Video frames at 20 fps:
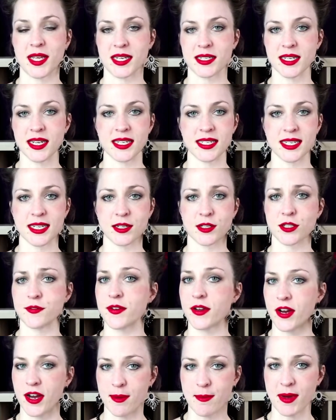It deals
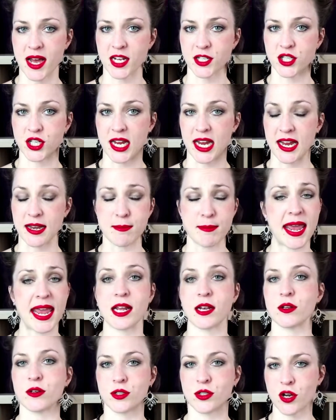very much in male
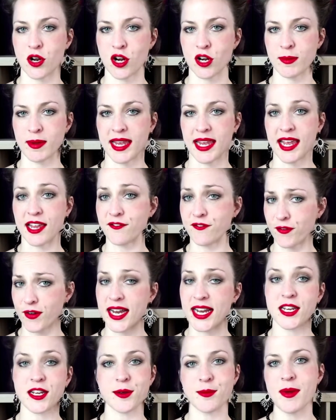autonomy and
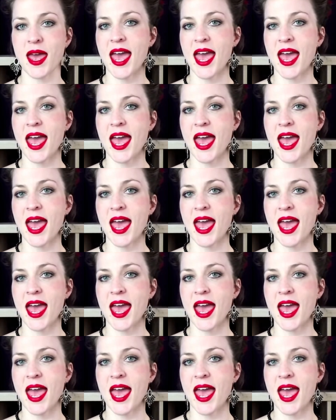freedom